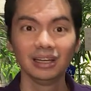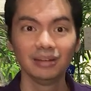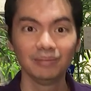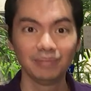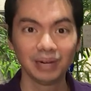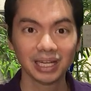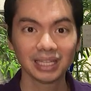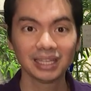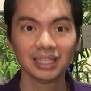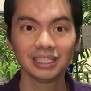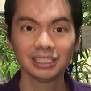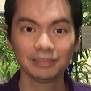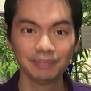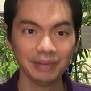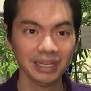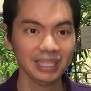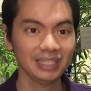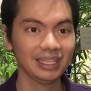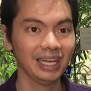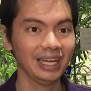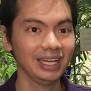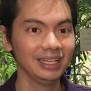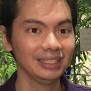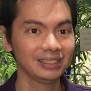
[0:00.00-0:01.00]
But the speed
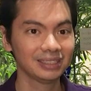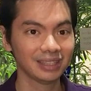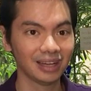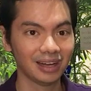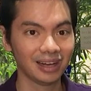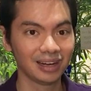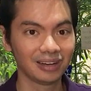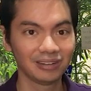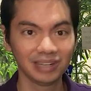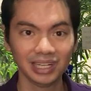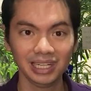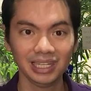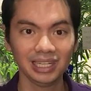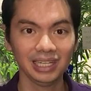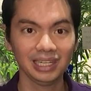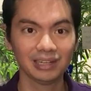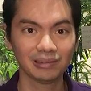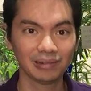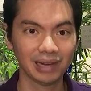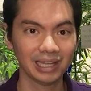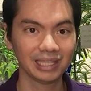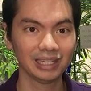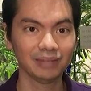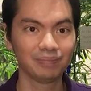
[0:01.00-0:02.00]
gains are really
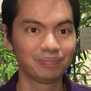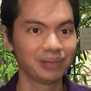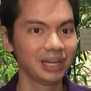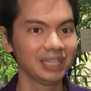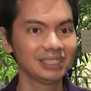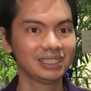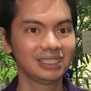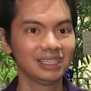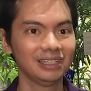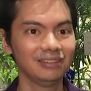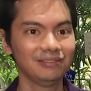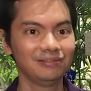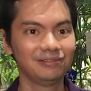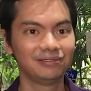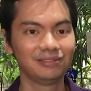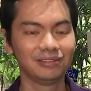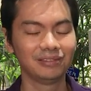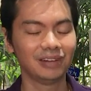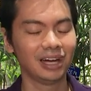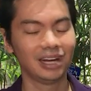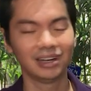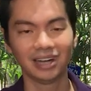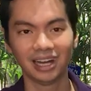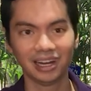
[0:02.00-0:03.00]
quite impressive,
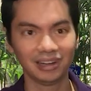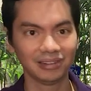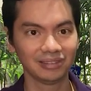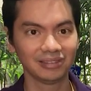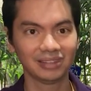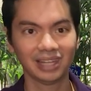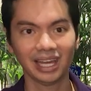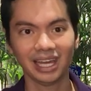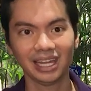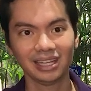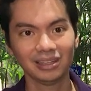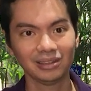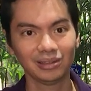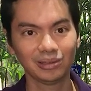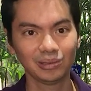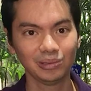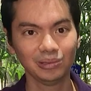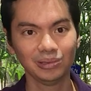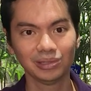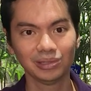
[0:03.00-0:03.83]
around 10 to